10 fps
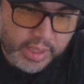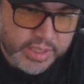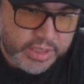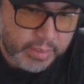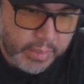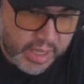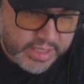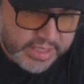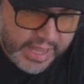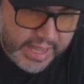is a
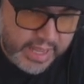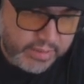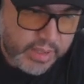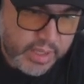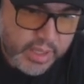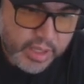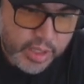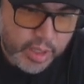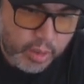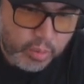must-have. You
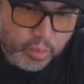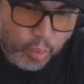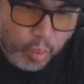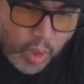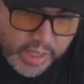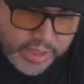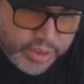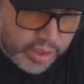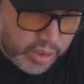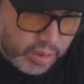know, one
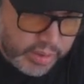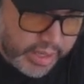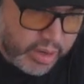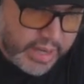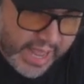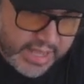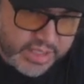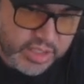tune that are nasty.